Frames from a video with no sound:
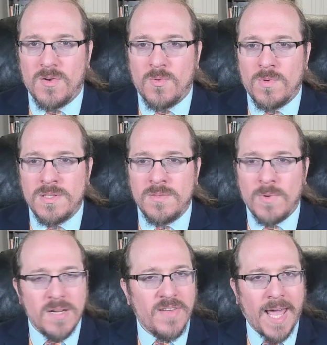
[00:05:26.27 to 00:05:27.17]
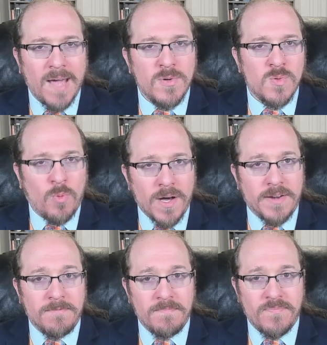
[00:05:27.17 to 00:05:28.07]
Well, what if k was
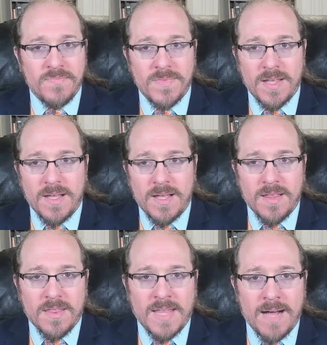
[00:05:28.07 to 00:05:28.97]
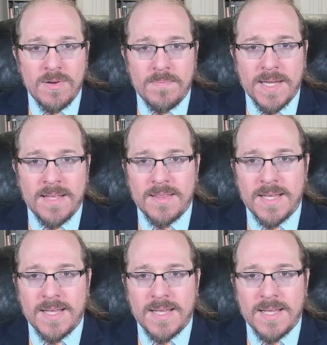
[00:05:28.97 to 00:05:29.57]
1? That would mean